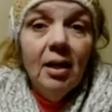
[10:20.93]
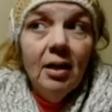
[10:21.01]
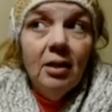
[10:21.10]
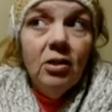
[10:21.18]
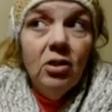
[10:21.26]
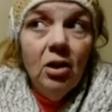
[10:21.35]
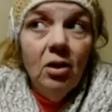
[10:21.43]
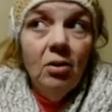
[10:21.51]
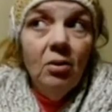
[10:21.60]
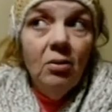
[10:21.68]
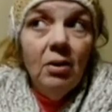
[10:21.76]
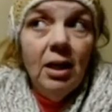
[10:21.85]

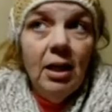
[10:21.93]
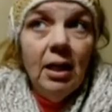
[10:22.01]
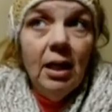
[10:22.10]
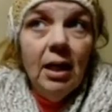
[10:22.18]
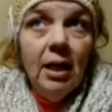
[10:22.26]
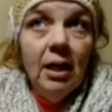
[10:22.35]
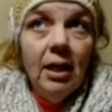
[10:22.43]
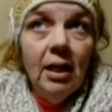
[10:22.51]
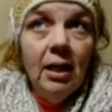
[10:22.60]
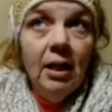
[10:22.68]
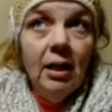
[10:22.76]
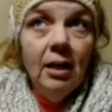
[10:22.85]
So,
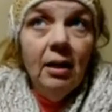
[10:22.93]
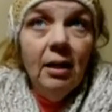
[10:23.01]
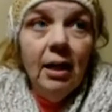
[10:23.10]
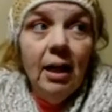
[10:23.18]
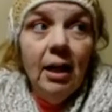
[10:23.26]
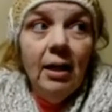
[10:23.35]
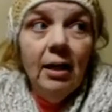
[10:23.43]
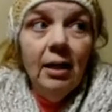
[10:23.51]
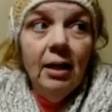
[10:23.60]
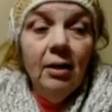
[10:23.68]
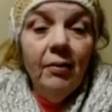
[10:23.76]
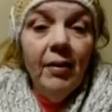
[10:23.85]
it, eh,
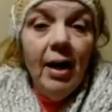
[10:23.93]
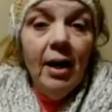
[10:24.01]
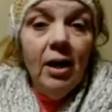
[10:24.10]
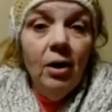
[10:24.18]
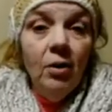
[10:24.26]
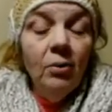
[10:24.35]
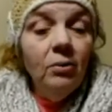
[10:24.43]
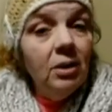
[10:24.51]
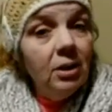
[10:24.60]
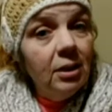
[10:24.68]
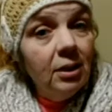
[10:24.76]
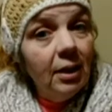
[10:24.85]
ending on that note,
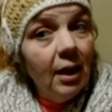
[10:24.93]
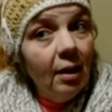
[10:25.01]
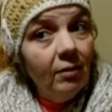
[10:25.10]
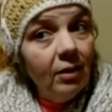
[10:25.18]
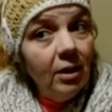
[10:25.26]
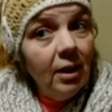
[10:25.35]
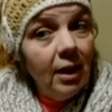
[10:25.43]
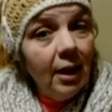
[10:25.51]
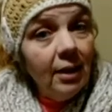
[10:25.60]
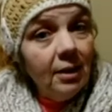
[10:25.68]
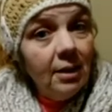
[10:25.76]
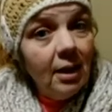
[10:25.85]
have a good
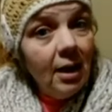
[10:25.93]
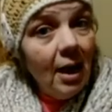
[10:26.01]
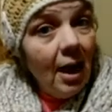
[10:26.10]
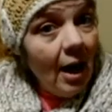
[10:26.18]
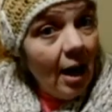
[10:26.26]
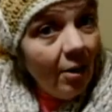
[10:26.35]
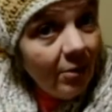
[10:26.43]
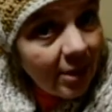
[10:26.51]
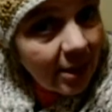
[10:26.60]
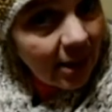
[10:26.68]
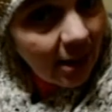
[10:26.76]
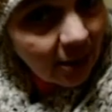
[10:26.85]
night. I will
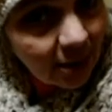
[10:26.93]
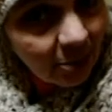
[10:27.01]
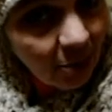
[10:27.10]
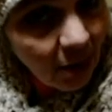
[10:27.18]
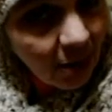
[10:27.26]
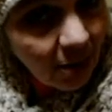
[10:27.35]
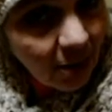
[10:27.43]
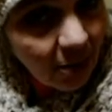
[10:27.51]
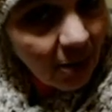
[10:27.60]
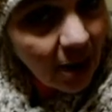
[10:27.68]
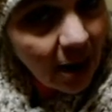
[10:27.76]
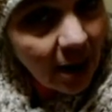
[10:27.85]
see y'all tomorrow.
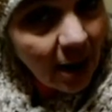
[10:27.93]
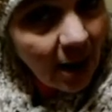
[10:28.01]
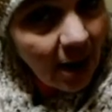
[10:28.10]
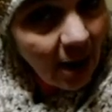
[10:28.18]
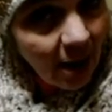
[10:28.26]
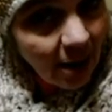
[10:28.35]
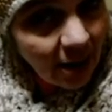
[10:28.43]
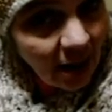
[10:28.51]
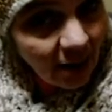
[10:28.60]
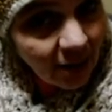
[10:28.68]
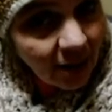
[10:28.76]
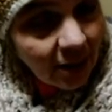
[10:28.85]
Uh,
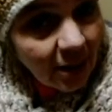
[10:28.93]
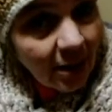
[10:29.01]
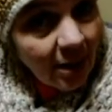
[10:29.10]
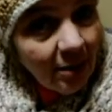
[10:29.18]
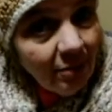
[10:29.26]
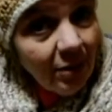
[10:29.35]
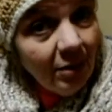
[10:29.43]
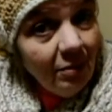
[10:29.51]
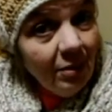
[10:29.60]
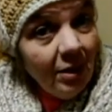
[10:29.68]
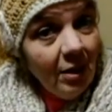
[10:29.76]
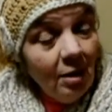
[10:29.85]
y'all are going to love the
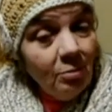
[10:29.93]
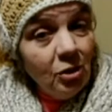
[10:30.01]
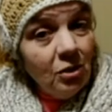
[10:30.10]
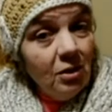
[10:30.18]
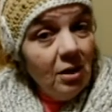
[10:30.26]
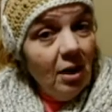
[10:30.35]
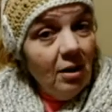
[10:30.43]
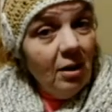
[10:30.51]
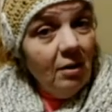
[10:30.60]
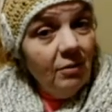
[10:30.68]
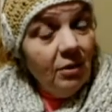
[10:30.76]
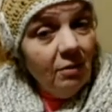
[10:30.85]
very, I'm sure y'all
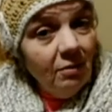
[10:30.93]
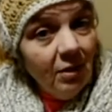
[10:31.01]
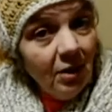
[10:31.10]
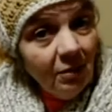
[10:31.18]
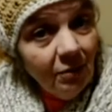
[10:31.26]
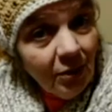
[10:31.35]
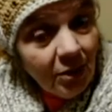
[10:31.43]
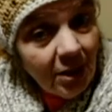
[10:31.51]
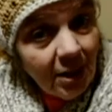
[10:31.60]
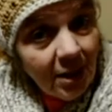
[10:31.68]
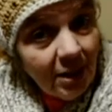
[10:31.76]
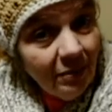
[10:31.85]
loved the very first
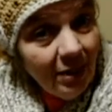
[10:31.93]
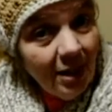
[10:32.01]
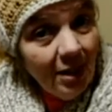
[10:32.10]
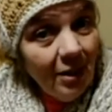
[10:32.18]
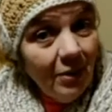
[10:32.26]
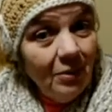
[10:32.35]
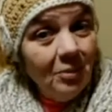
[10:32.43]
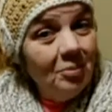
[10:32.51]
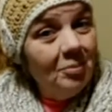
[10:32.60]
of this video.